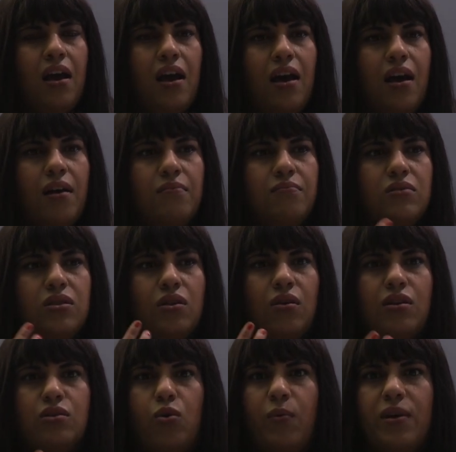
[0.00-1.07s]
So
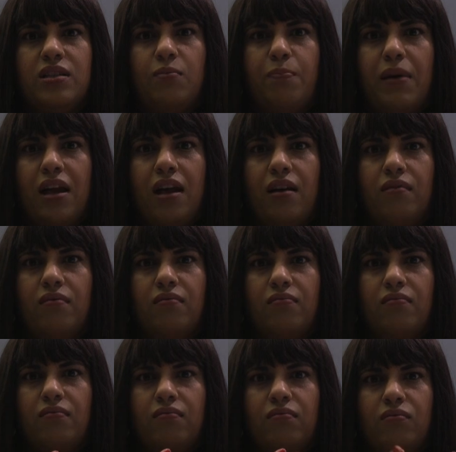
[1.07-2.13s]
it's always a bit
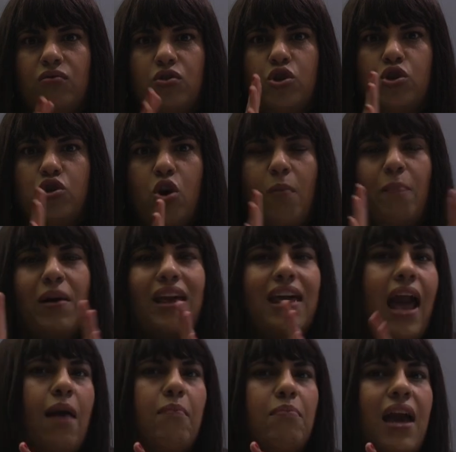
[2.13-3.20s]
shot by
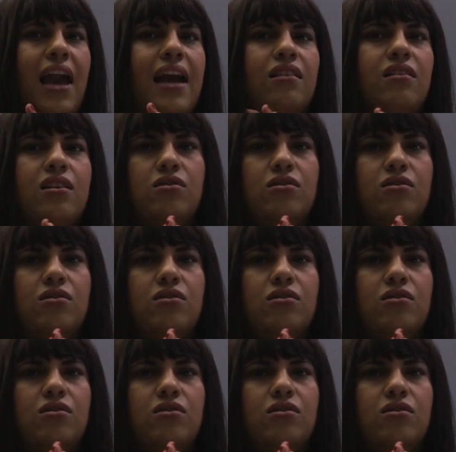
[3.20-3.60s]
campaign.